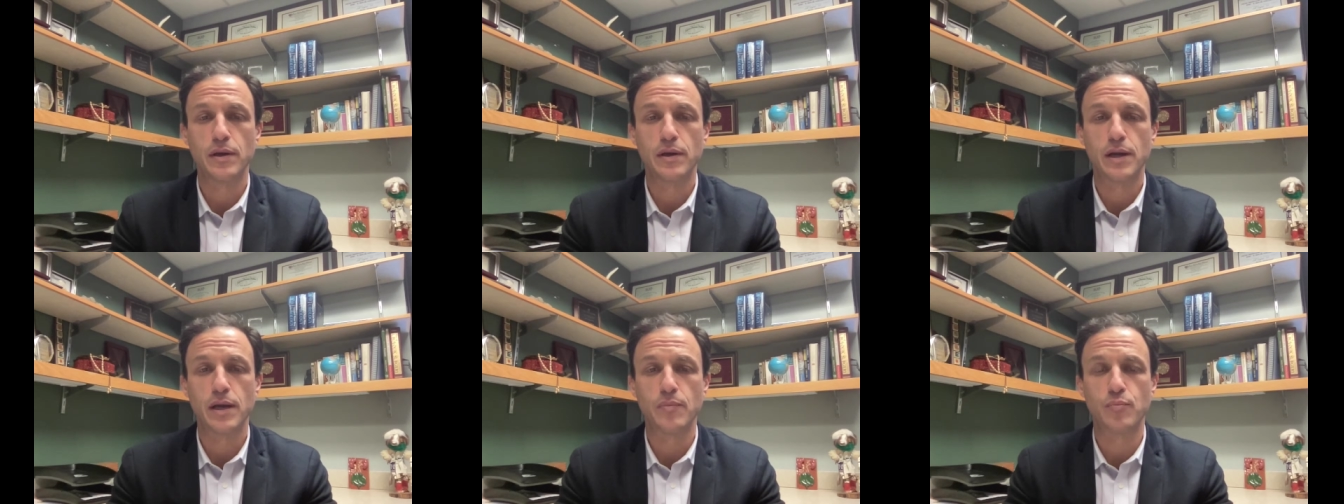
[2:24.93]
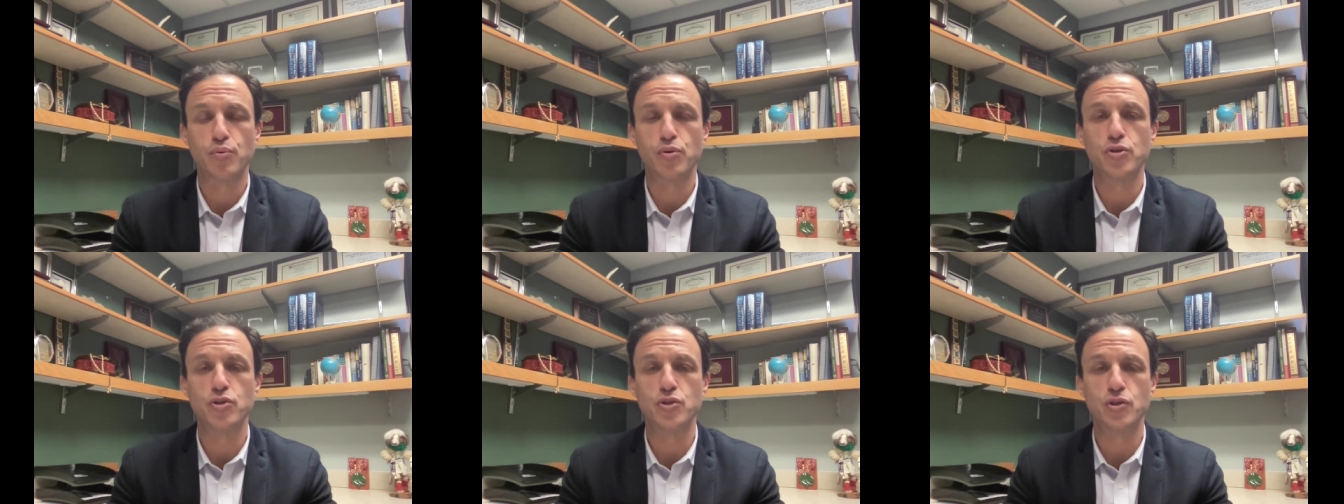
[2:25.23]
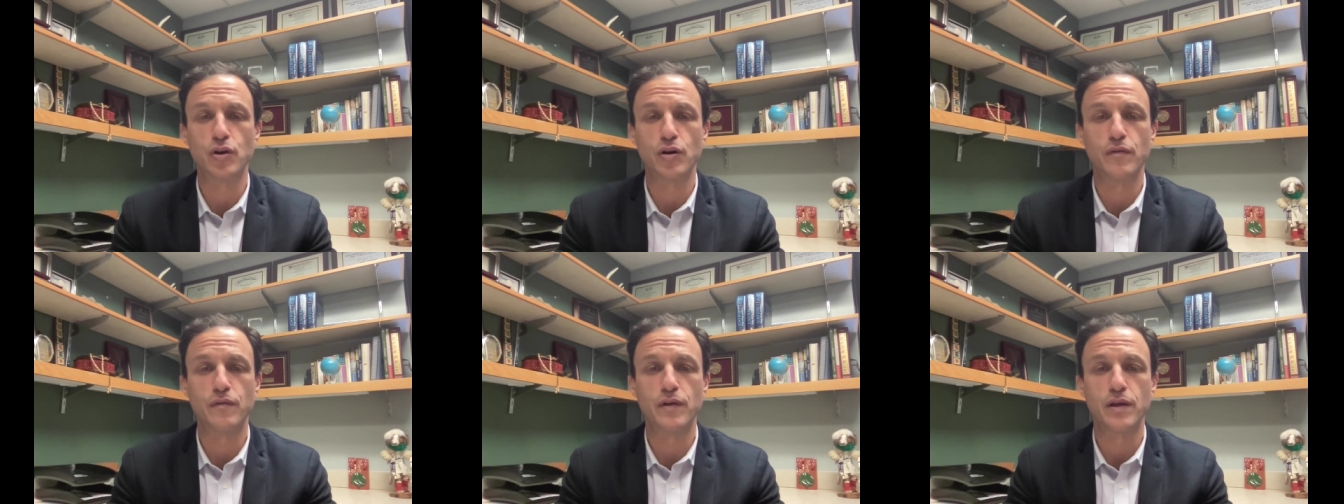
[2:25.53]
and
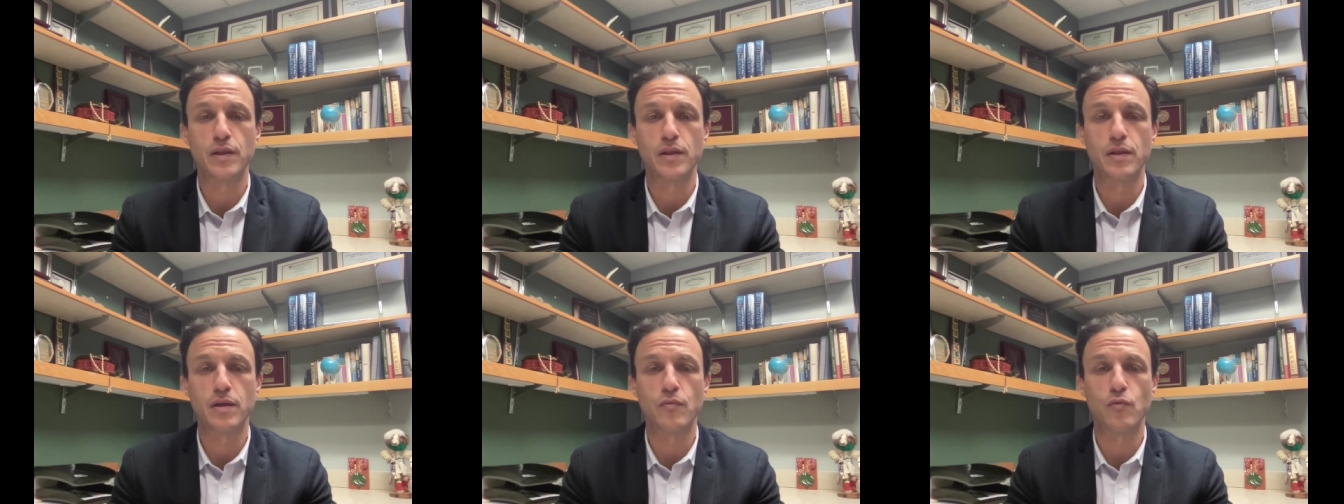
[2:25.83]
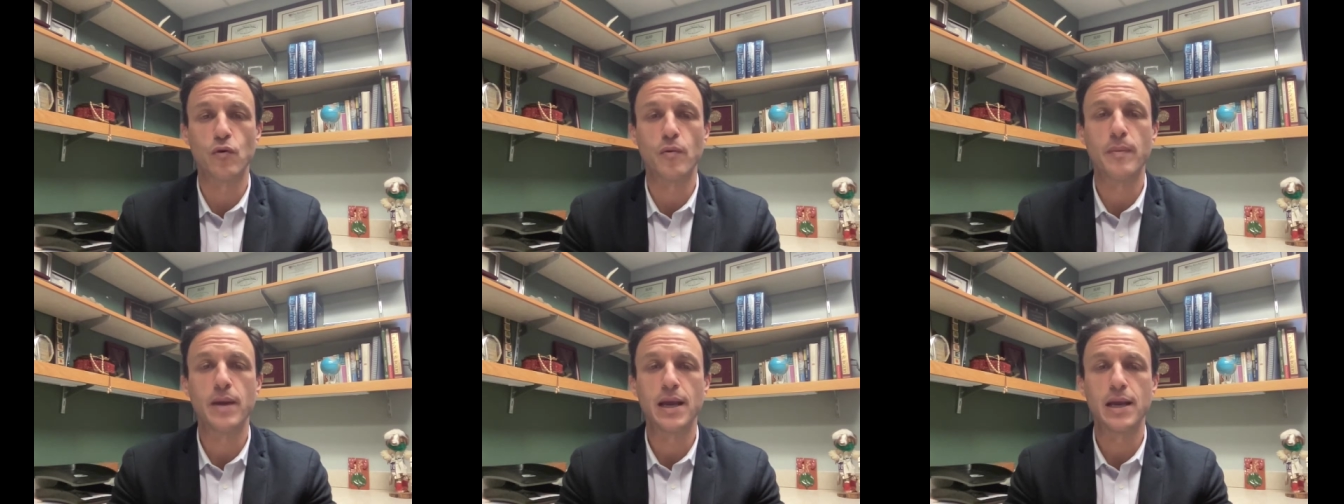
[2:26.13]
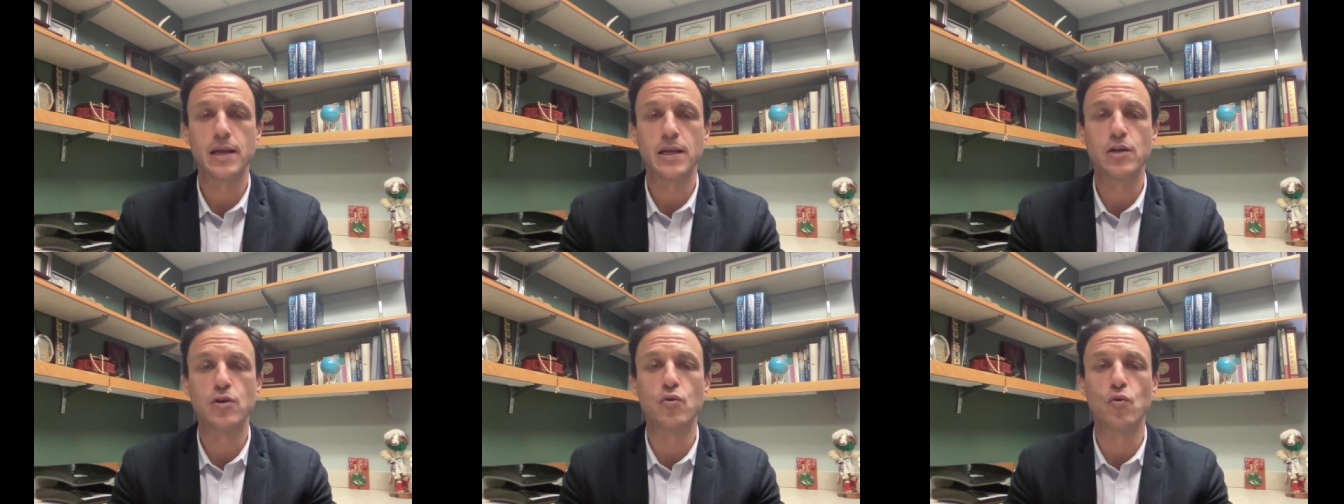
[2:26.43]
preserving the
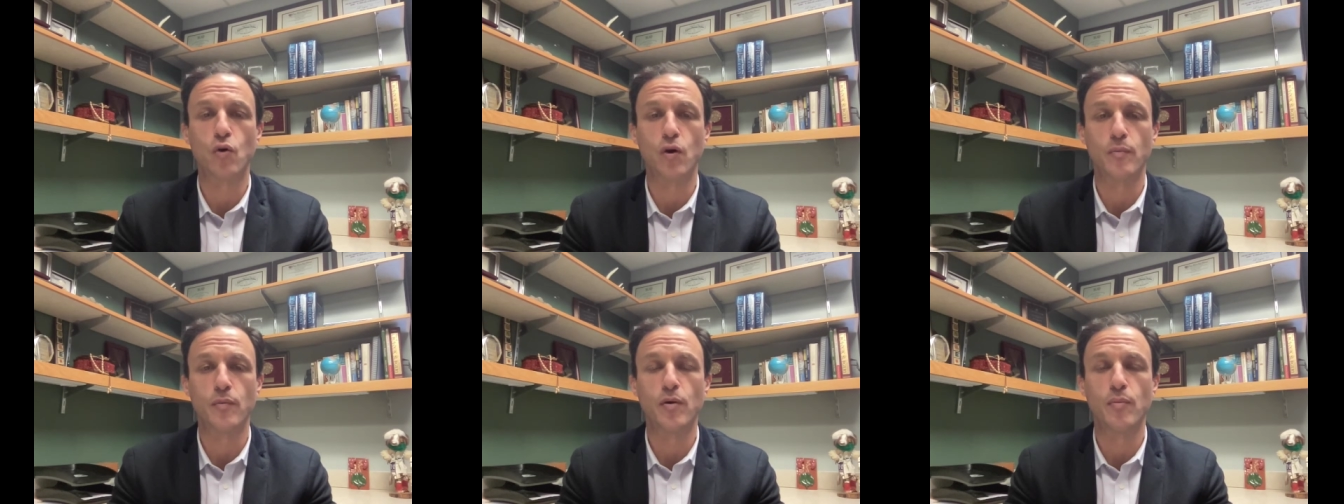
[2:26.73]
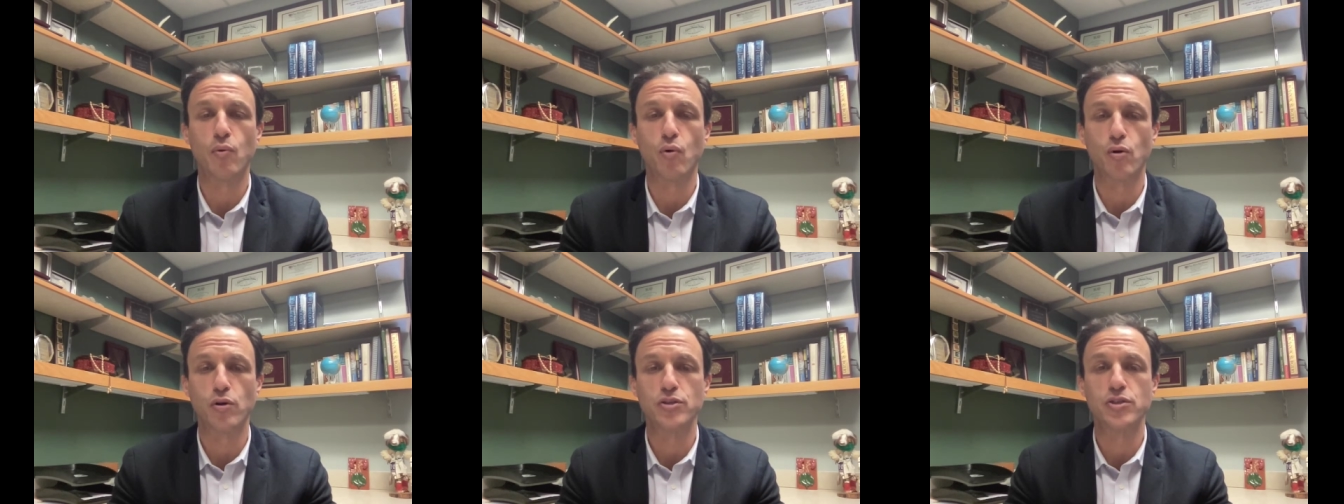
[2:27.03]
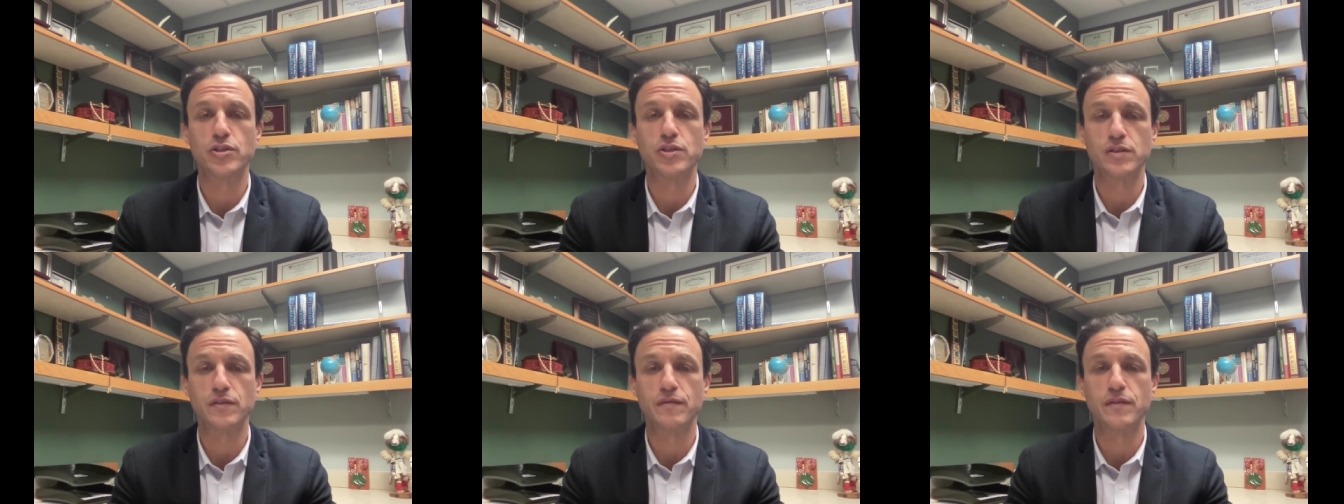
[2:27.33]
remaining normal
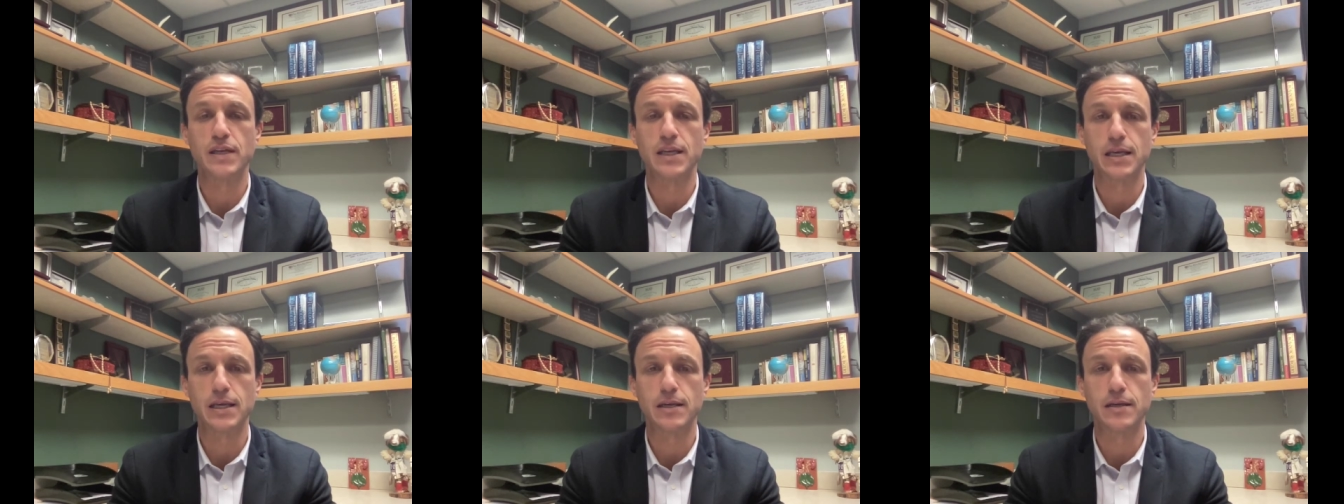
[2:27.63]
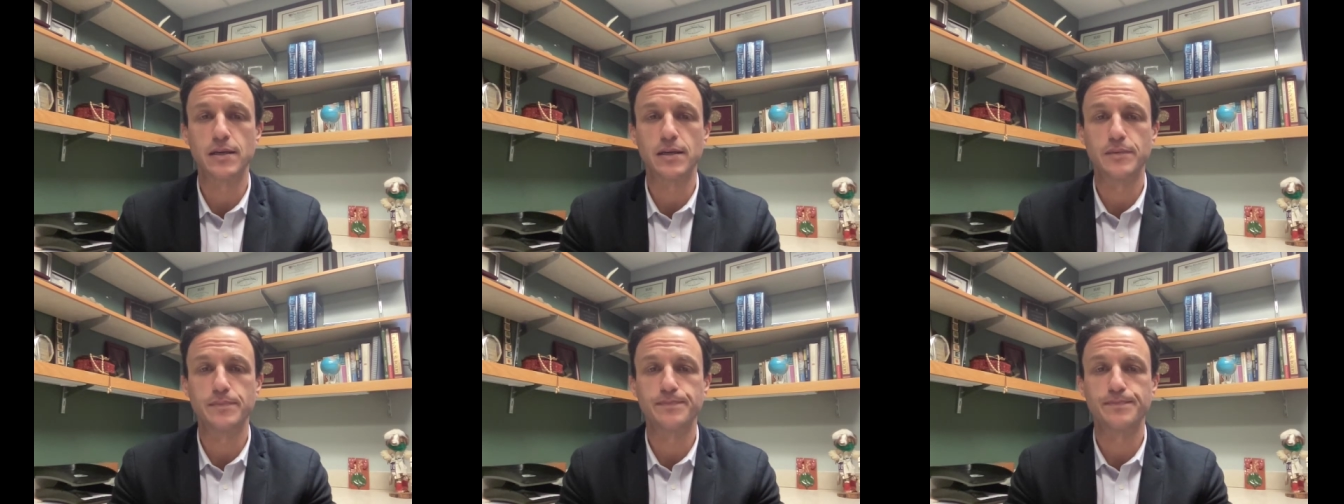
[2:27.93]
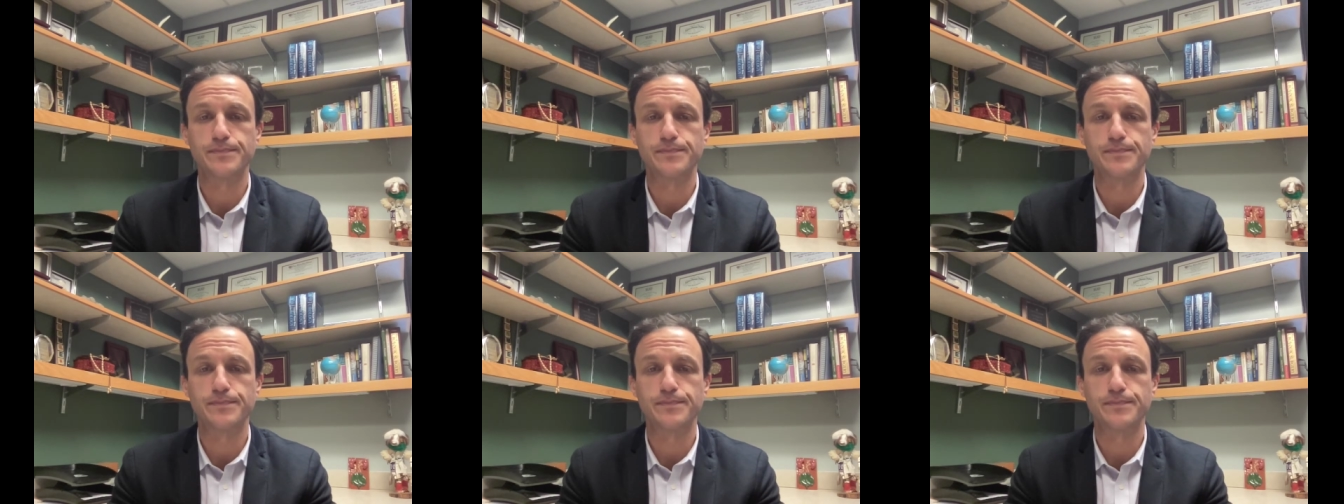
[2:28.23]
portions of the kidney.